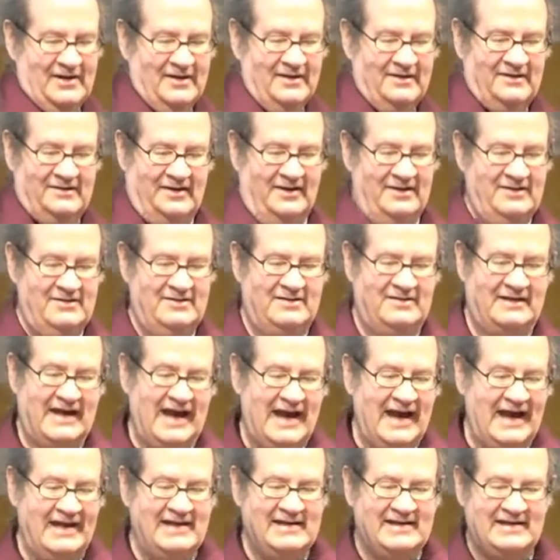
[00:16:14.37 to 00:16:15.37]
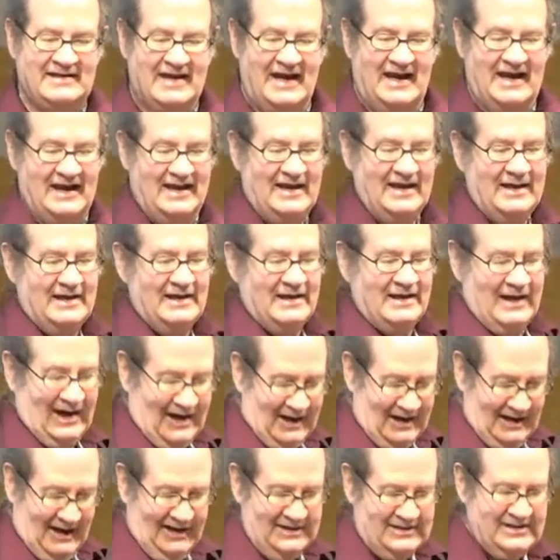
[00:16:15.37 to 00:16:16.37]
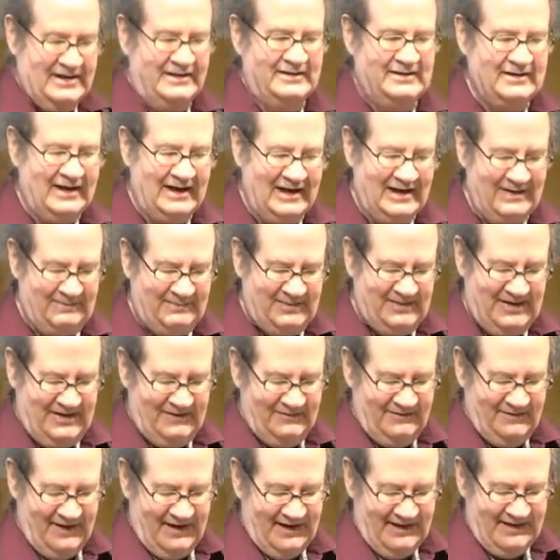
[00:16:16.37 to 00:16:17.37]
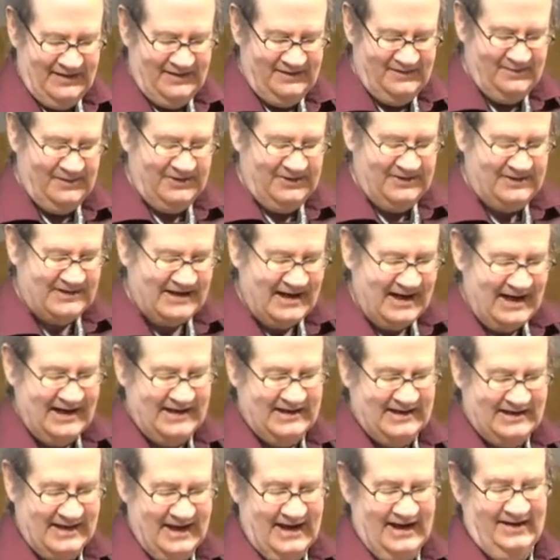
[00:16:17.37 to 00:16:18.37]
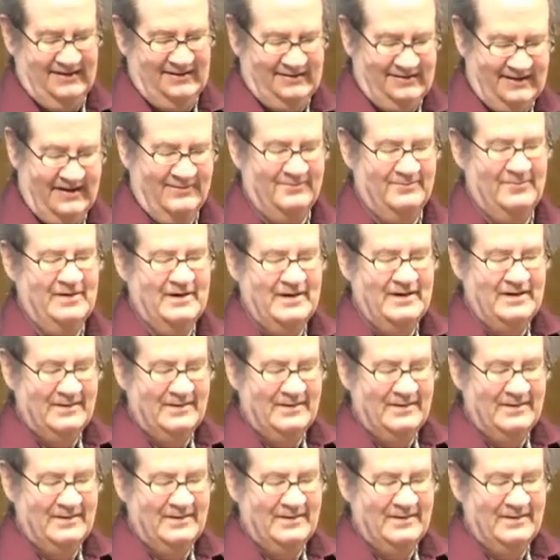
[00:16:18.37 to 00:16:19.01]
So you can get, I don't like p-values, but you can get some